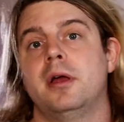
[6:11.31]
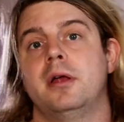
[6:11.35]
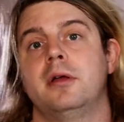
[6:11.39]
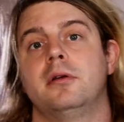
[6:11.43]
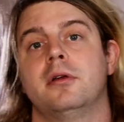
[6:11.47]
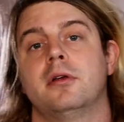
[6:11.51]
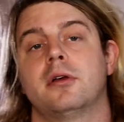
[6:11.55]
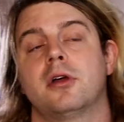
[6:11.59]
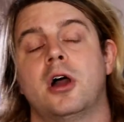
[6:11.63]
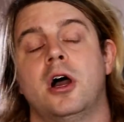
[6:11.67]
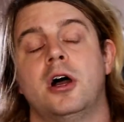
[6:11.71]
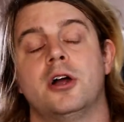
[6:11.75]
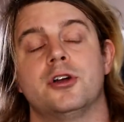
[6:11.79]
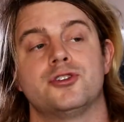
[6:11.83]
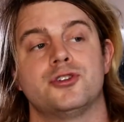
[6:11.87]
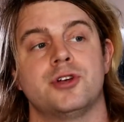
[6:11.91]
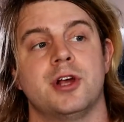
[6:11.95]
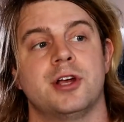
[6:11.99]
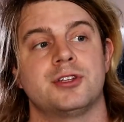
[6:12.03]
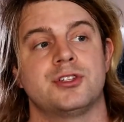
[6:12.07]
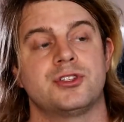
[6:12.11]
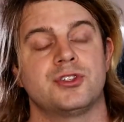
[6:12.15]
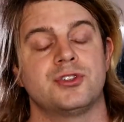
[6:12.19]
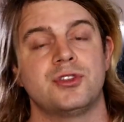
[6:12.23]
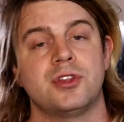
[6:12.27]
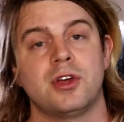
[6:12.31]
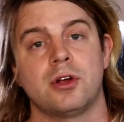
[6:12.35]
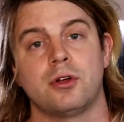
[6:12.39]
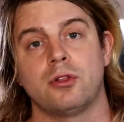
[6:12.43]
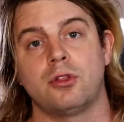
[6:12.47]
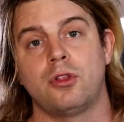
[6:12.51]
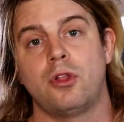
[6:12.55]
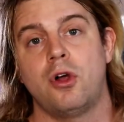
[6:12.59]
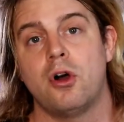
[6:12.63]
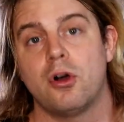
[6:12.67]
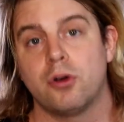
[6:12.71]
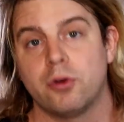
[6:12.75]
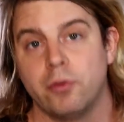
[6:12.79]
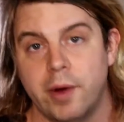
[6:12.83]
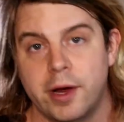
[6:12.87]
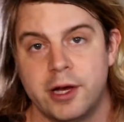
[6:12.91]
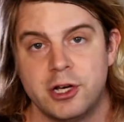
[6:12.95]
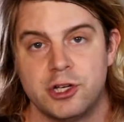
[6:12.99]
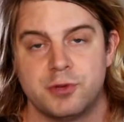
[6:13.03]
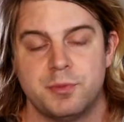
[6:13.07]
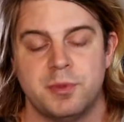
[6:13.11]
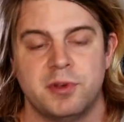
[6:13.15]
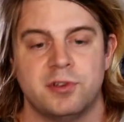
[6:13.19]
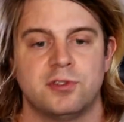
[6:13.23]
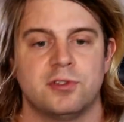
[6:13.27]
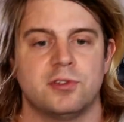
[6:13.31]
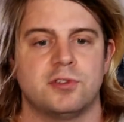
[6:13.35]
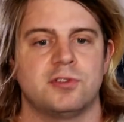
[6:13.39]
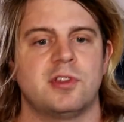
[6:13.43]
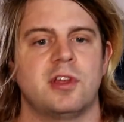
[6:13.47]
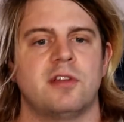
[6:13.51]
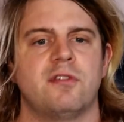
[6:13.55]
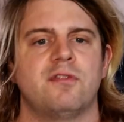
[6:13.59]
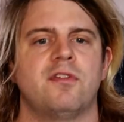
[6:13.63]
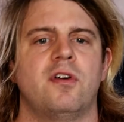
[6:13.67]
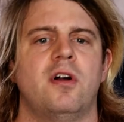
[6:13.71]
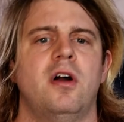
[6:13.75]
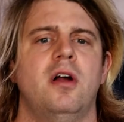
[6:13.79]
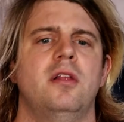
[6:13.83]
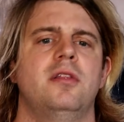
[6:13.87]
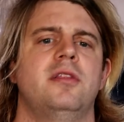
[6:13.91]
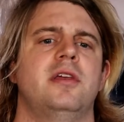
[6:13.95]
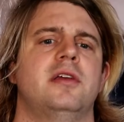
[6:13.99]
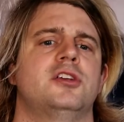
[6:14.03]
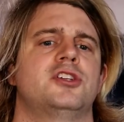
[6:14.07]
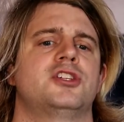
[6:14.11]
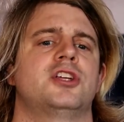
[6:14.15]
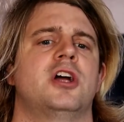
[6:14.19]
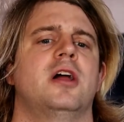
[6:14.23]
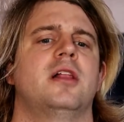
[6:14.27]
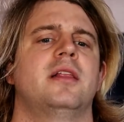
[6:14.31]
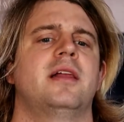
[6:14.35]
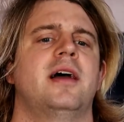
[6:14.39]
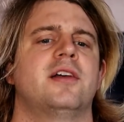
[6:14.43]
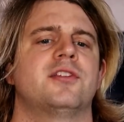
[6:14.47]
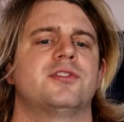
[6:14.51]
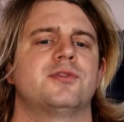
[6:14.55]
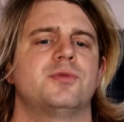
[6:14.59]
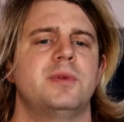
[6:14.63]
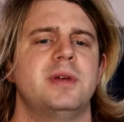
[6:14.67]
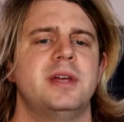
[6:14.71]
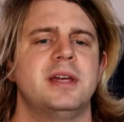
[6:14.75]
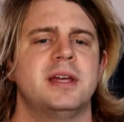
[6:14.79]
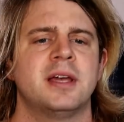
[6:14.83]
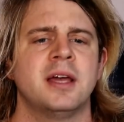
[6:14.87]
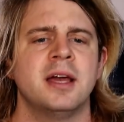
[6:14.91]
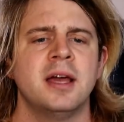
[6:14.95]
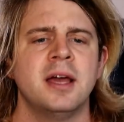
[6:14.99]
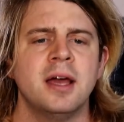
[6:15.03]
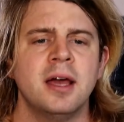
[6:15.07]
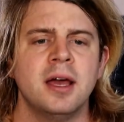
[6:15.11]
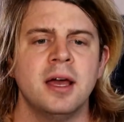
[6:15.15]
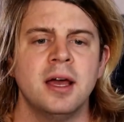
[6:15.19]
in contrast to their long-range missiles they shot last week.